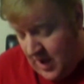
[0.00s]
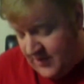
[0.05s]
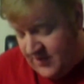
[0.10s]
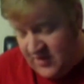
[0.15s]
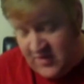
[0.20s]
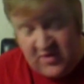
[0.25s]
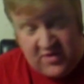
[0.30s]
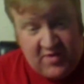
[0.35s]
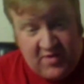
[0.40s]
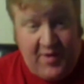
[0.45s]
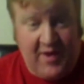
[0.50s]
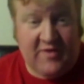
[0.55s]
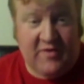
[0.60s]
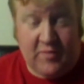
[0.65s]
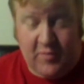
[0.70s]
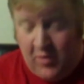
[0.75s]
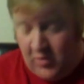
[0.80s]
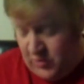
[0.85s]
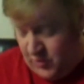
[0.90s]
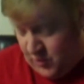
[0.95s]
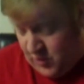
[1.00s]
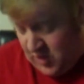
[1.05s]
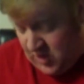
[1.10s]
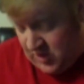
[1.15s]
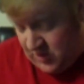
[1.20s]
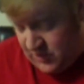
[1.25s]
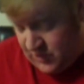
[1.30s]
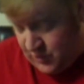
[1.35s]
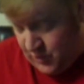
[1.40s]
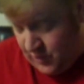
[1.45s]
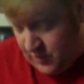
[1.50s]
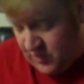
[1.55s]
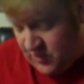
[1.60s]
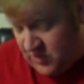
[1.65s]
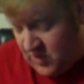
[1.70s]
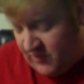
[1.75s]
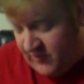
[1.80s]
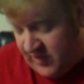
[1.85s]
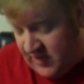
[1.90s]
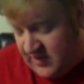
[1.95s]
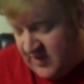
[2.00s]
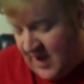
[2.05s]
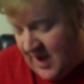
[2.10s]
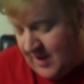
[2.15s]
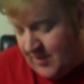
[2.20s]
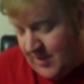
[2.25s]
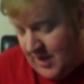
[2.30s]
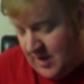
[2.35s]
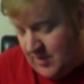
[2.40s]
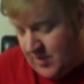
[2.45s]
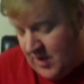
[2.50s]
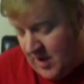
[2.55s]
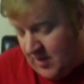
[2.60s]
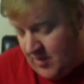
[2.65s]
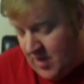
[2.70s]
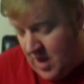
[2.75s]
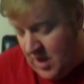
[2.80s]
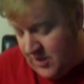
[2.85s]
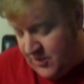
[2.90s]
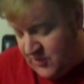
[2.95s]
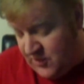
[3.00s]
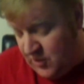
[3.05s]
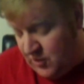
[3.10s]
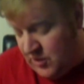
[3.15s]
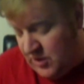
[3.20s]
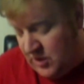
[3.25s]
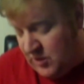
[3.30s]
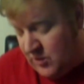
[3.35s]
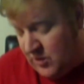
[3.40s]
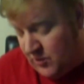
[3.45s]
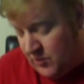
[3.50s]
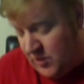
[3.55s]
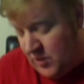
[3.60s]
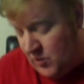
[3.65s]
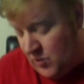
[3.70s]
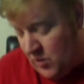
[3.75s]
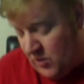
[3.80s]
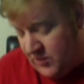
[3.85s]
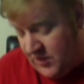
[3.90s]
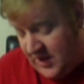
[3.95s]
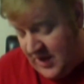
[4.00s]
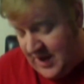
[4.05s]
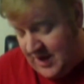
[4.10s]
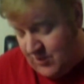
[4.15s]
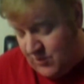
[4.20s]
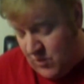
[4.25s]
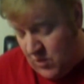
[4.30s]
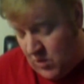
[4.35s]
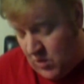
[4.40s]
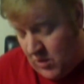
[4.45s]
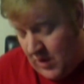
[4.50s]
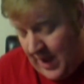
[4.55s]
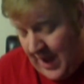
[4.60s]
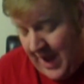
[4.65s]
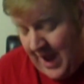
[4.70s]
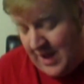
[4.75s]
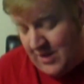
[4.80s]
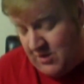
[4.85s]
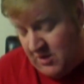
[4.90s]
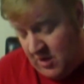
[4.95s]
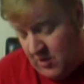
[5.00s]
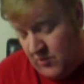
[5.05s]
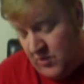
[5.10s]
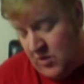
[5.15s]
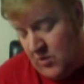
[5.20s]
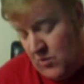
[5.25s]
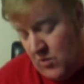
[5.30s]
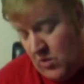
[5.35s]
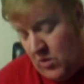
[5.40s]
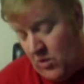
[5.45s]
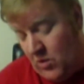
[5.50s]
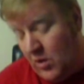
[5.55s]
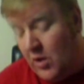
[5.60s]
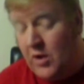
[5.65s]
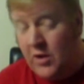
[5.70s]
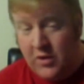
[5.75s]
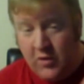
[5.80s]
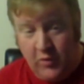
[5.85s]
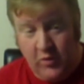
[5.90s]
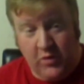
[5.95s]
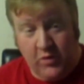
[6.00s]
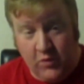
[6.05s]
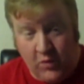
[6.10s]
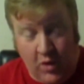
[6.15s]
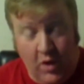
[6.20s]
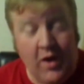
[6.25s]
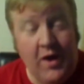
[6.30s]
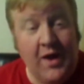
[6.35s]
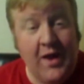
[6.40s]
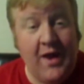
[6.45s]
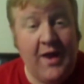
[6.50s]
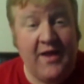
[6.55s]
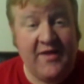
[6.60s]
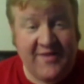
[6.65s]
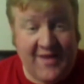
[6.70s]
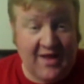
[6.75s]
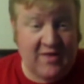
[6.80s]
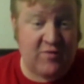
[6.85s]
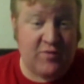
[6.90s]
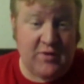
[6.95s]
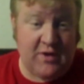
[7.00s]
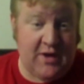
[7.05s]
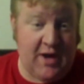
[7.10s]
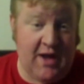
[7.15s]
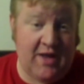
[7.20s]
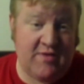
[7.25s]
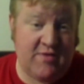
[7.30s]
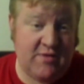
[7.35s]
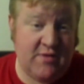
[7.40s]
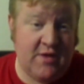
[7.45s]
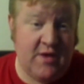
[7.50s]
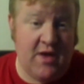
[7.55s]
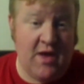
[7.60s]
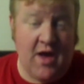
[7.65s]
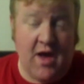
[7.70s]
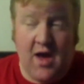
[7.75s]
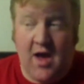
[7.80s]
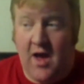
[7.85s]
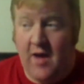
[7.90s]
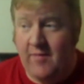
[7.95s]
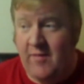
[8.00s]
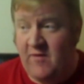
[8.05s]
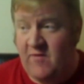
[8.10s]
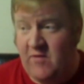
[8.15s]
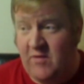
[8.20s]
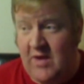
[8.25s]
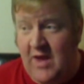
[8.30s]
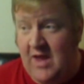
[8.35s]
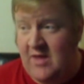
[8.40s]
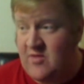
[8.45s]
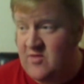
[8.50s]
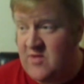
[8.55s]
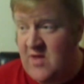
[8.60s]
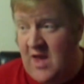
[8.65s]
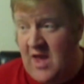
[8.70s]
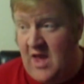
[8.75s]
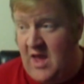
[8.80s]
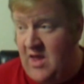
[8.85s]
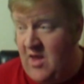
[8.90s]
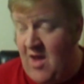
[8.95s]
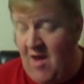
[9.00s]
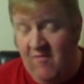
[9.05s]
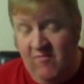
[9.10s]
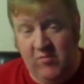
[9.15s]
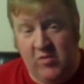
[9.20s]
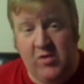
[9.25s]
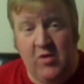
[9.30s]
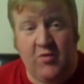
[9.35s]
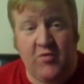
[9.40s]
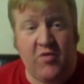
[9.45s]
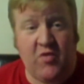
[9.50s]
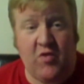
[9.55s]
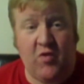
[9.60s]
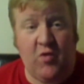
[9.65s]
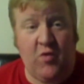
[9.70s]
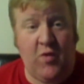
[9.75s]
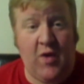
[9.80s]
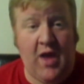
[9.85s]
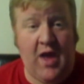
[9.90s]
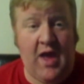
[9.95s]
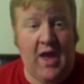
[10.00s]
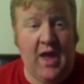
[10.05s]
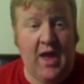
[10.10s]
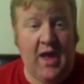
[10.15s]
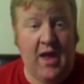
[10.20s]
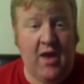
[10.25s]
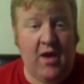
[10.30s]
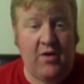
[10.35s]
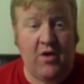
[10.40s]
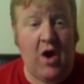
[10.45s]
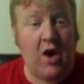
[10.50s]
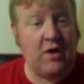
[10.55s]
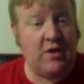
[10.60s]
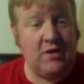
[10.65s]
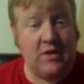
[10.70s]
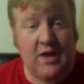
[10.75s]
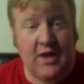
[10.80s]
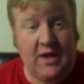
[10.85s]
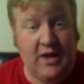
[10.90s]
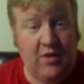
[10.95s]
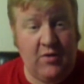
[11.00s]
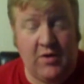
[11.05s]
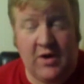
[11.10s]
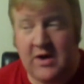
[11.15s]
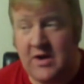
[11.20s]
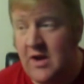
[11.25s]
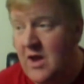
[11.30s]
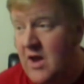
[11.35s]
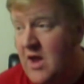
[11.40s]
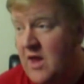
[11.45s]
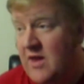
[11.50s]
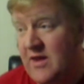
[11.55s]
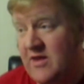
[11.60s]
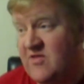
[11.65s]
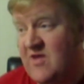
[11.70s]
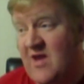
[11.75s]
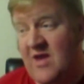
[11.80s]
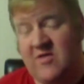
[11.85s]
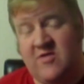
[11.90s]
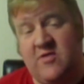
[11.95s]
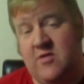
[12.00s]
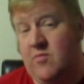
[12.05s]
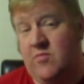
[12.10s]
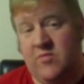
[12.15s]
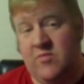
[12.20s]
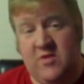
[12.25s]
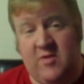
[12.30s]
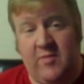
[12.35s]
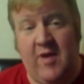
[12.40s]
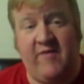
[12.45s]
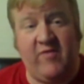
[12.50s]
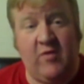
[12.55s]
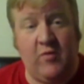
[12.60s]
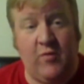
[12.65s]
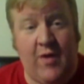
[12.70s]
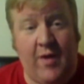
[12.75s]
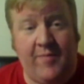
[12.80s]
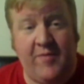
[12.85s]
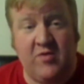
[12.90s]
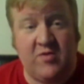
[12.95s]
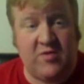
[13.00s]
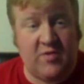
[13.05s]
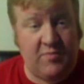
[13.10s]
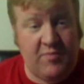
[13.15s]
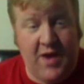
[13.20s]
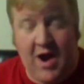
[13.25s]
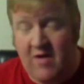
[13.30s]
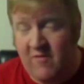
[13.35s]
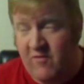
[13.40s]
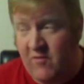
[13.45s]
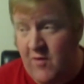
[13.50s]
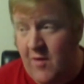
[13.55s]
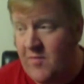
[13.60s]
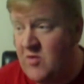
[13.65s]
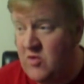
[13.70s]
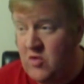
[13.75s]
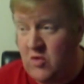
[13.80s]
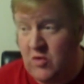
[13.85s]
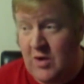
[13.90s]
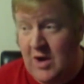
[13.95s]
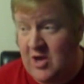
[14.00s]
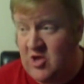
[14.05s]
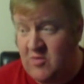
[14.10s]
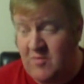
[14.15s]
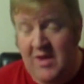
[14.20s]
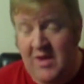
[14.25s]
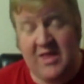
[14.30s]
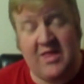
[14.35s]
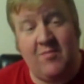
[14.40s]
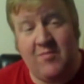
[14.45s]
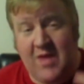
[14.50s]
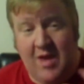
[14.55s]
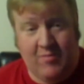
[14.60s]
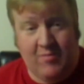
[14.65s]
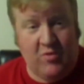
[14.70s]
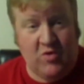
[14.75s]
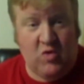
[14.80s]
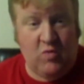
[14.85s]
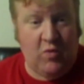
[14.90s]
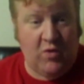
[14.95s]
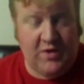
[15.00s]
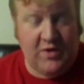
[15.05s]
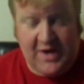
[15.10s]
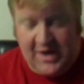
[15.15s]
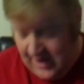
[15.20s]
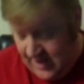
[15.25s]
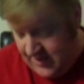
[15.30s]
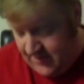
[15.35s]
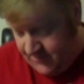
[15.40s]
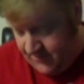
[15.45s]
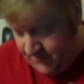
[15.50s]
This is the best of both worlds. When resolving attack made by a modelless unit, you can re-roll the hit roll and you can re-roll the wound roll. That's really nice. If you get, say, you have them close to an Acolyte unit that has some heavier weapons, some powerful weapons, you can actually make them that much more deadly.